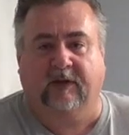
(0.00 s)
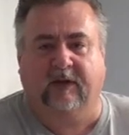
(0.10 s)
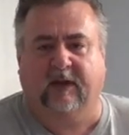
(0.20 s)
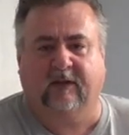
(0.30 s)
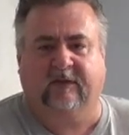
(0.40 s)

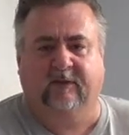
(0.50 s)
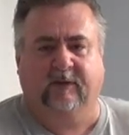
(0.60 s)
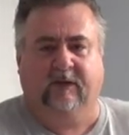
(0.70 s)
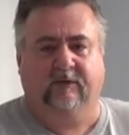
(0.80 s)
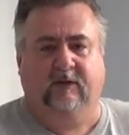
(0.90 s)
plate has
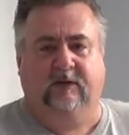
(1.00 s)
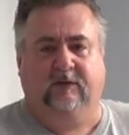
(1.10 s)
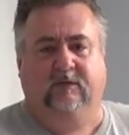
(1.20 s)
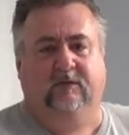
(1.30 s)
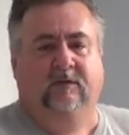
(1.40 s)
some kind of
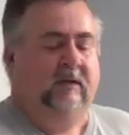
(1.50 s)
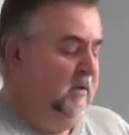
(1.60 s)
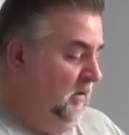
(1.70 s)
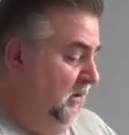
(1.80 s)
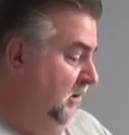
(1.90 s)
electrical
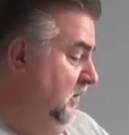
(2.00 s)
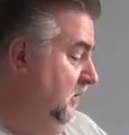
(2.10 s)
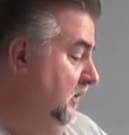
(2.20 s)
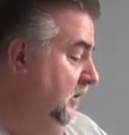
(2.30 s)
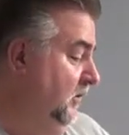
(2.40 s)

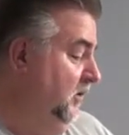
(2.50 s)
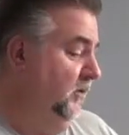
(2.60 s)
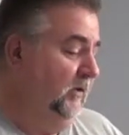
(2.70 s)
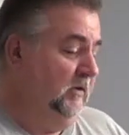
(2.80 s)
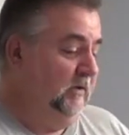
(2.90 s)
sensor
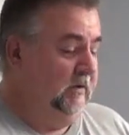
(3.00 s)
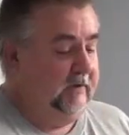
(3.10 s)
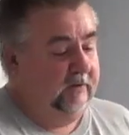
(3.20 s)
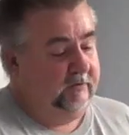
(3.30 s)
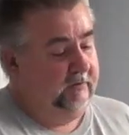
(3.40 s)
or if it's just a
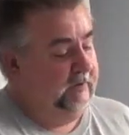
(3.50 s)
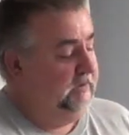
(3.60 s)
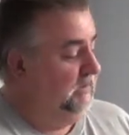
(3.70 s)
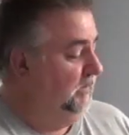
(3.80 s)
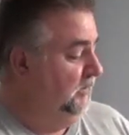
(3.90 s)

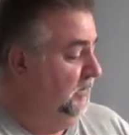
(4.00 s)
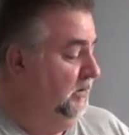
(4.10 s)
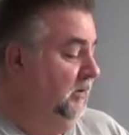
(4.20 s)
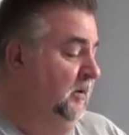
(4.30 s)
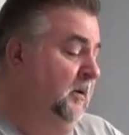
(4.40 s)
calculation that's
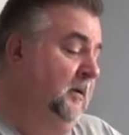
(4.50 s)
done.